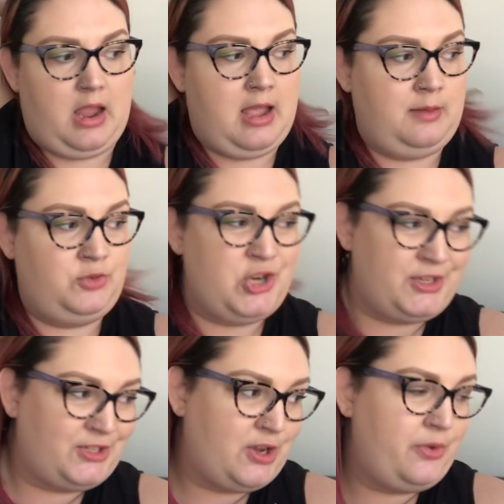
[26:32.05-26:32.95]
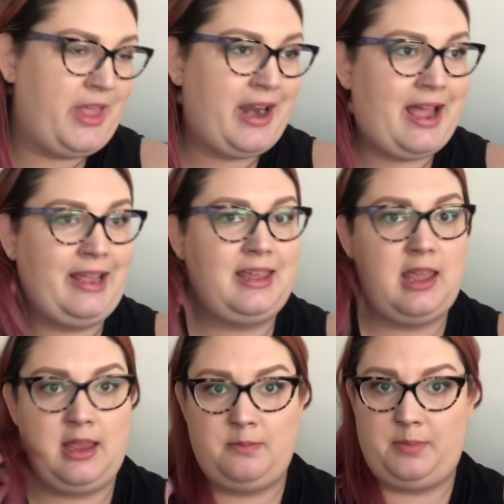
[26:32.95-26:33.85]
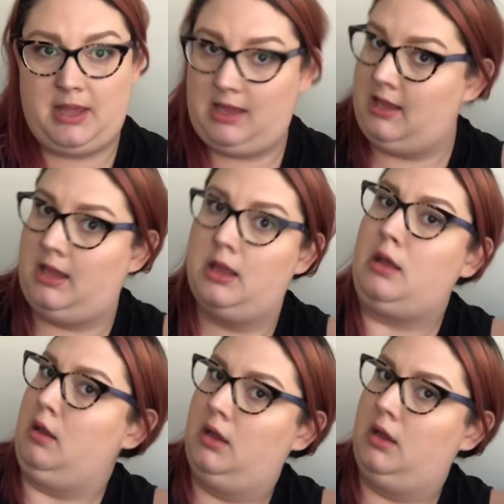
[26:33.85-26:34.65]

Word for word: Um, just so that I can be